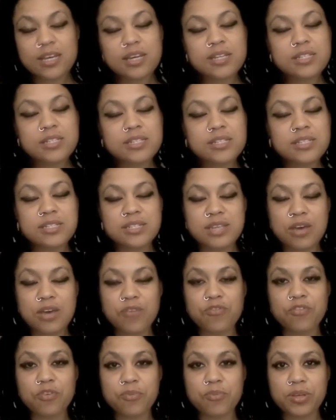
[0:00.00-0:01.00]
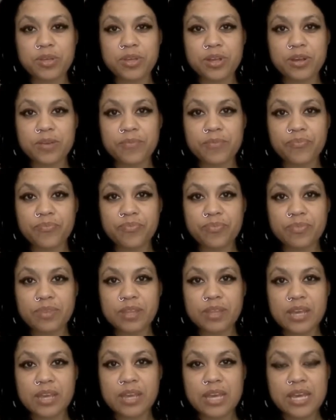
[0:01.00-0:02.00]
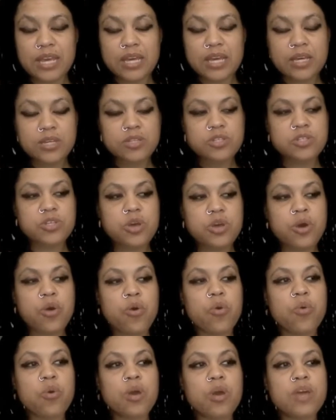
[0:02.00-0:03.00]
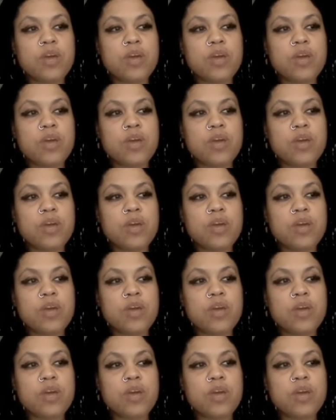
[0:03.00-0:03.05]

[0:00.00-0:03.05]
Does this sound familiar? So